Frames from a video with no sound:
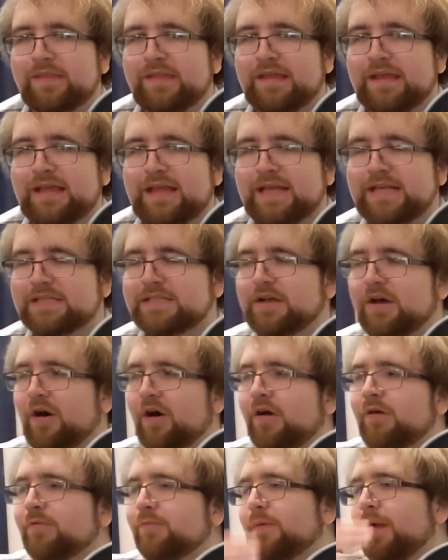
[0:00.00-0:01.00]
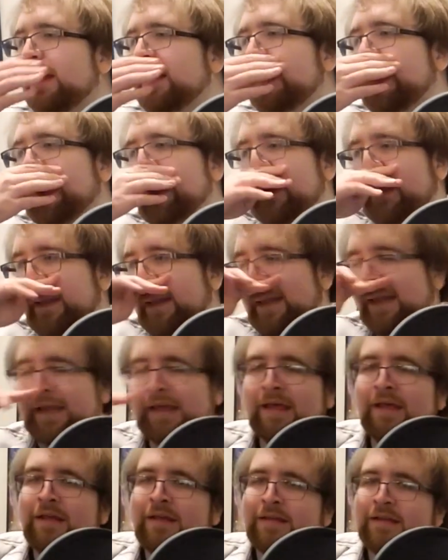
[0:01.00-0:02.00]
he's already, like,
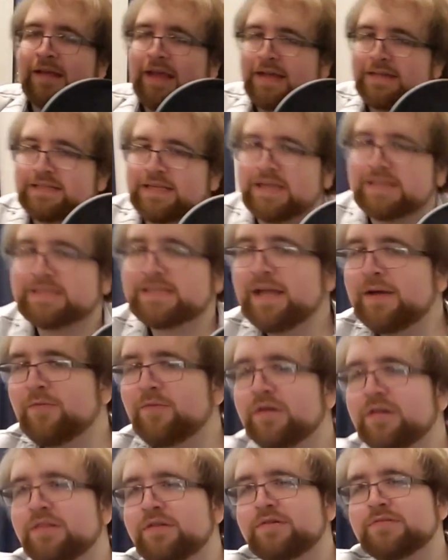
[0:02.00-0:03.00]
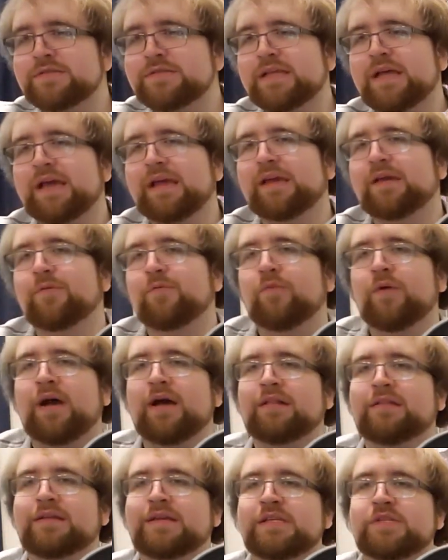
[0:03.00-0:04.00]
it's not one of those, like,
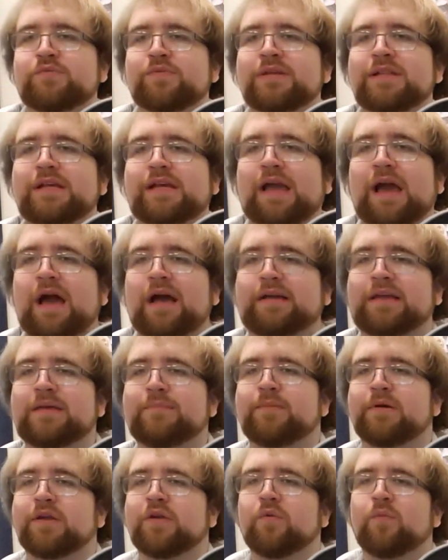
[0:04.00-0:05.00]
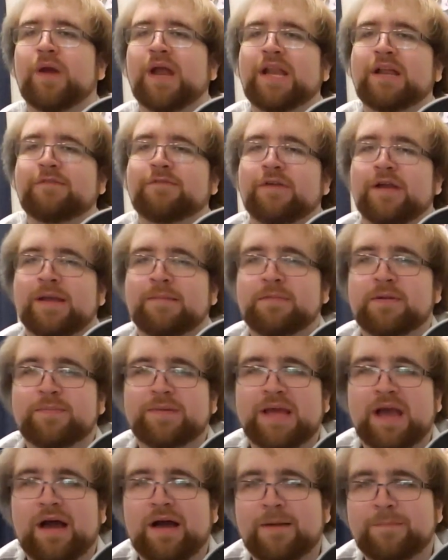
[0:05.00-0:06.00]
well, he's really cocky, but you're waiting for him to be
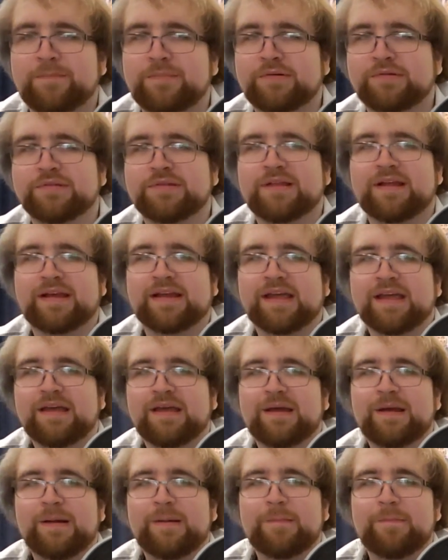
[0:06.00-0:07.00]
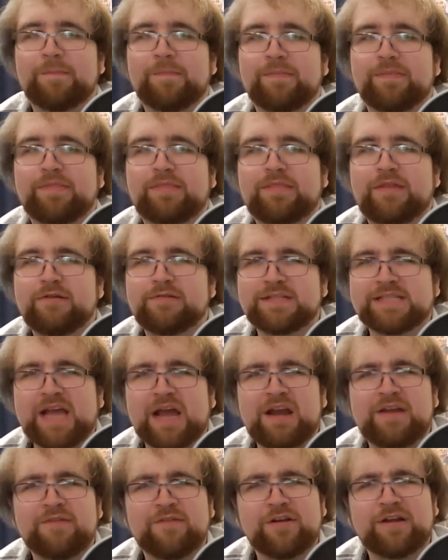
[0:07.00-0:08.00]
humbled. Like, no, he's
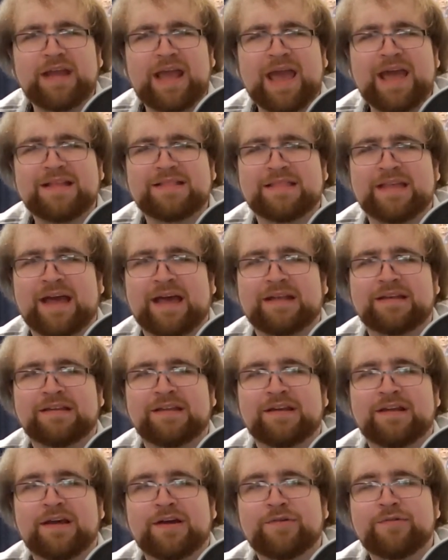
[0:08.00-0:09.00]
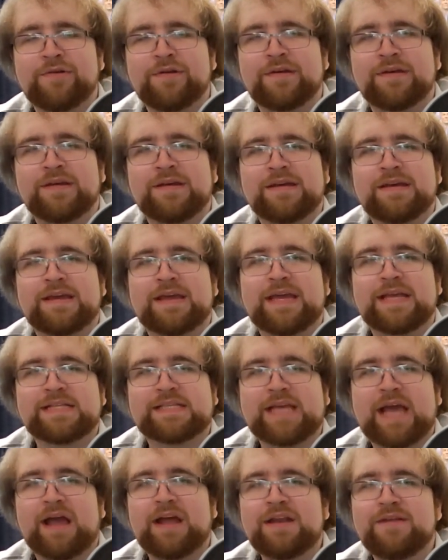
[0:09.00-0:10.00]
kind of already had that, you know? He's
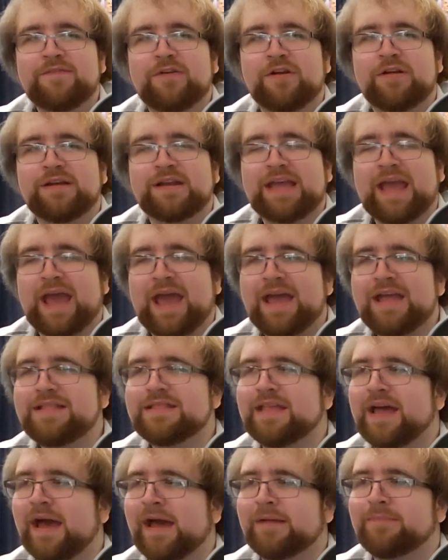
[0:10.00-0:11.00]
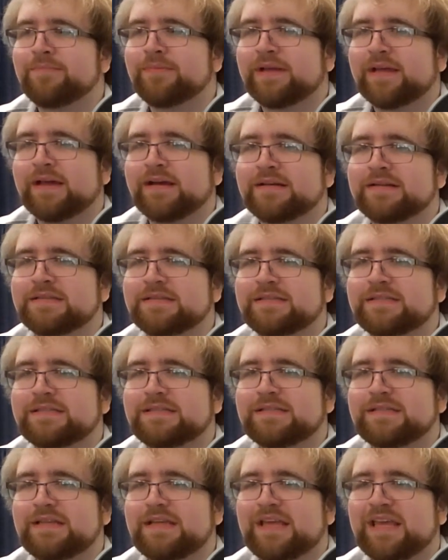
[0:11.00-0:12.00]
kind of already had that
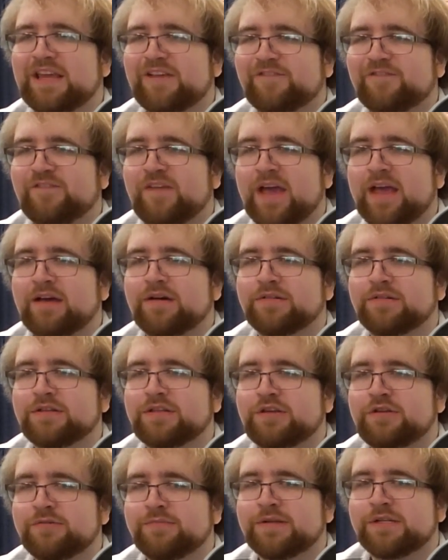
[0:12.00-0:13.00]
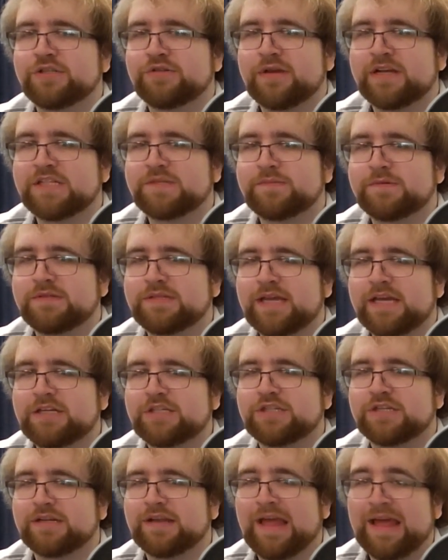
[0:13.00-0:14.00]
because he failed human
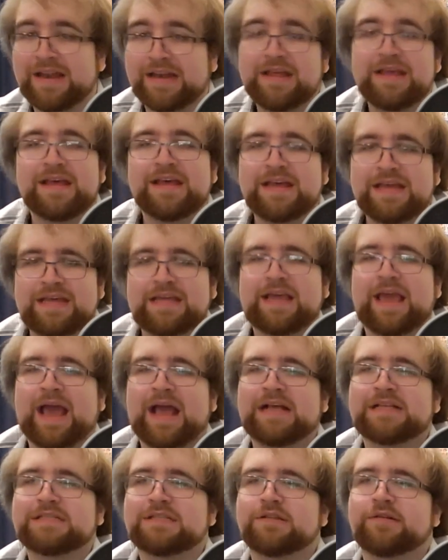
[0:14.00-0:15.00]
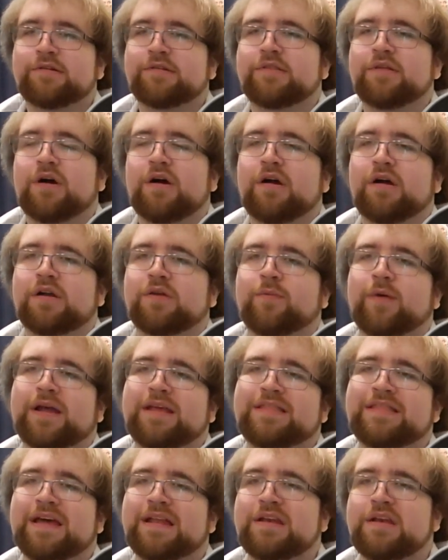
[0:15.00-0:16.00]
transmutation, and he has learned the hard way
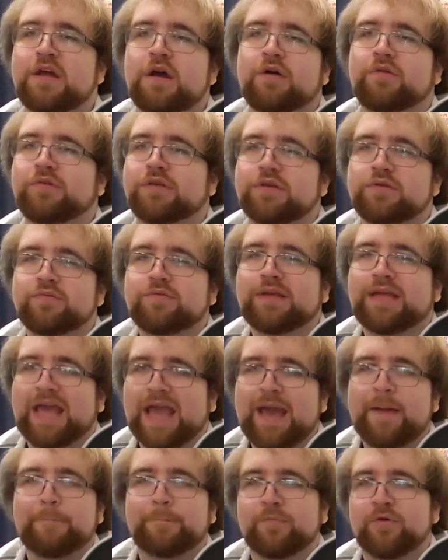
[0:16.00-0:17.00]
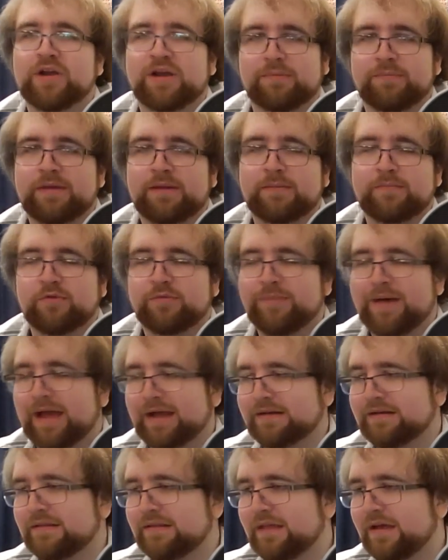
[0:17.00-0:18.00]
that, no, you can't bring people back
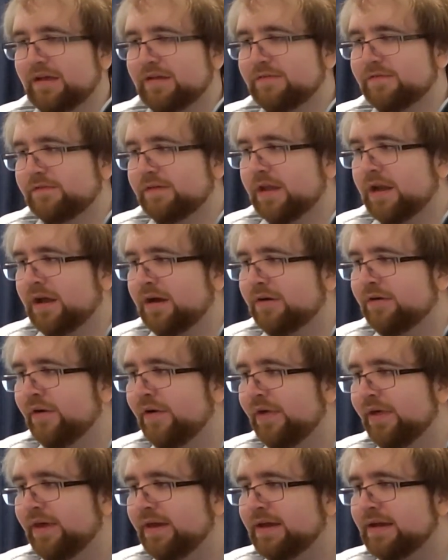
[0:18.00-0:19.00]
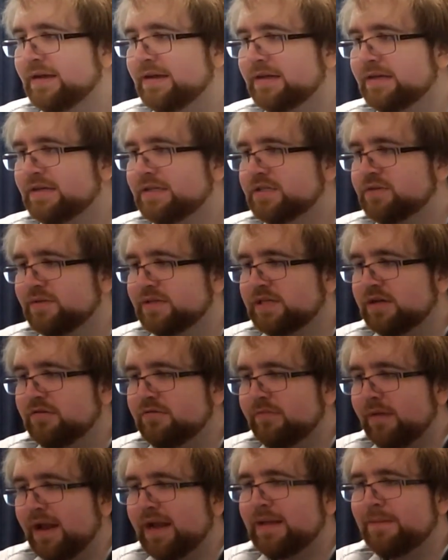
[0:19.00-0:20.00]
to life, you know? So he's
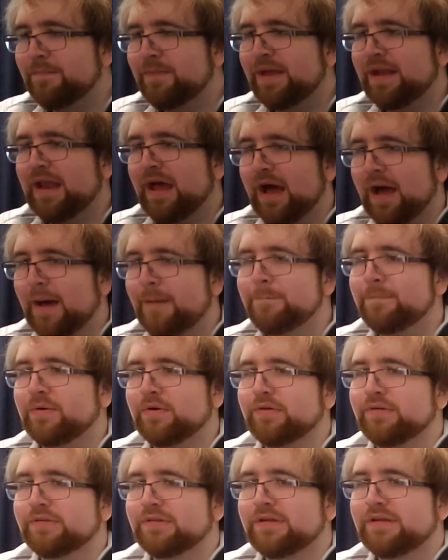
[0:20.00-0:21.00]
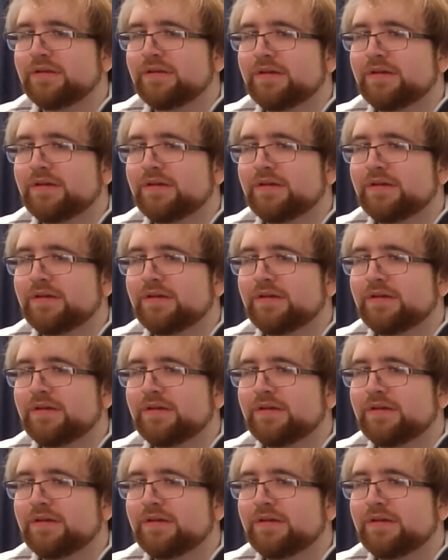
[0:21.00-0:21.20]
already been humbled.